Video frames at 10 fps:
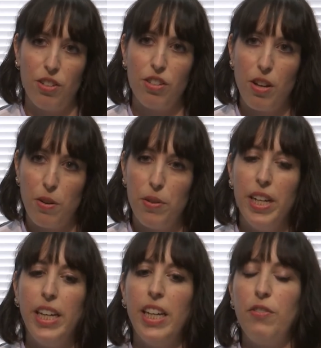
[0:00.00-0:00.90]
So
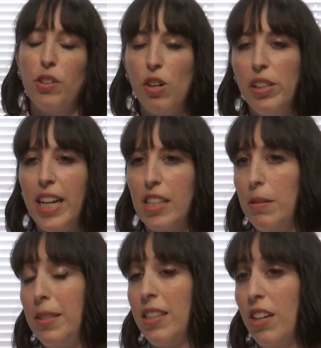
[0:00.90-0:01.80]
if your
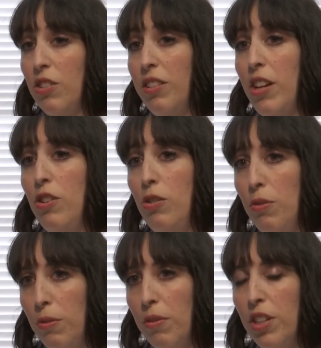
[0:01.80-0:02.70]
colonoscopy is scheduled at
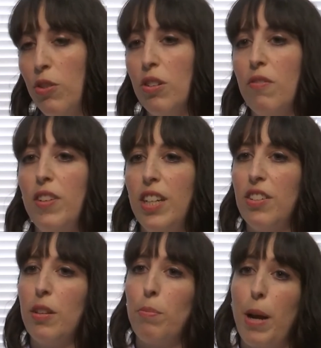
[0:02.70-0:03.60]
noon, you should
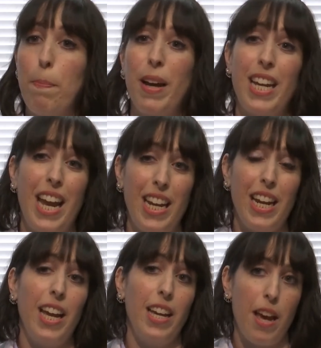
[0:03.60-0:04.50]
finish the prep by 8
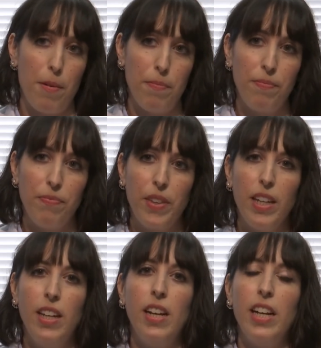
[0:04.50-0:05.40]

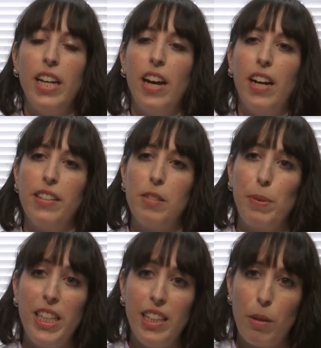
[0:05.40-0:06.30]
a.m.
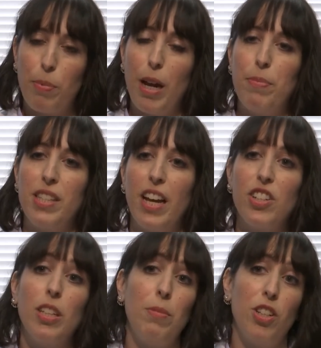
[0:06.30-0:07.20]
Splitting the prep has
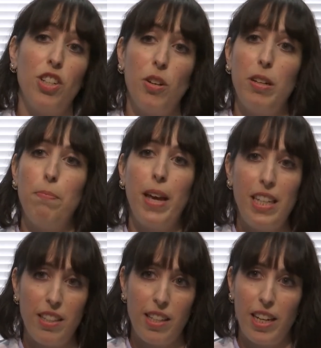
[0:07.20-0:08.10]
actually been shown in
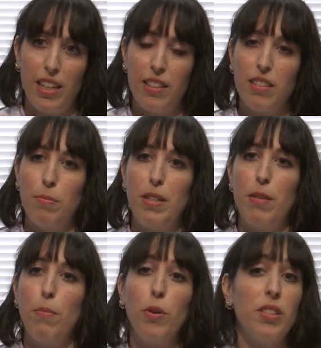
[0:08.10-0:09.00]
many studies to be the
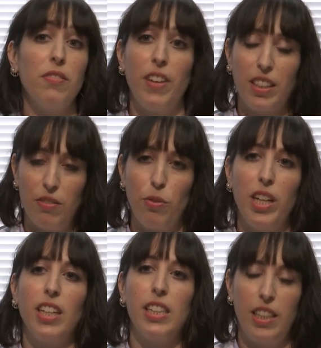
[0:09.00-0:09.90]
most effective way
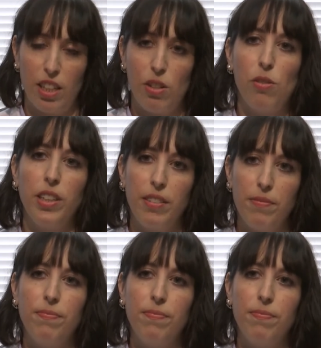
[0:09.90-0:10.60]
to clean the colon.